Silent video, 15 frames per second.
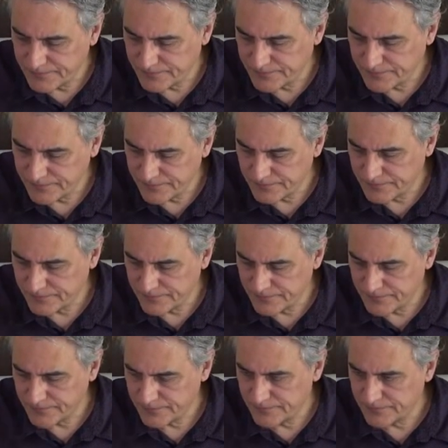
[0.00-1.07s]

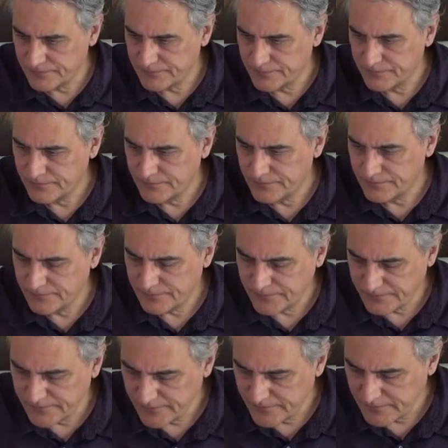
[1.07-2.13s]

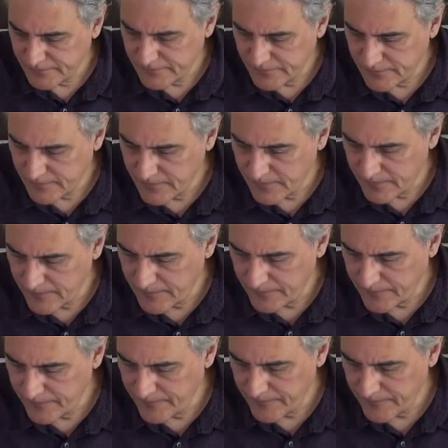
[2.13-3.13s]
Nobody speaks.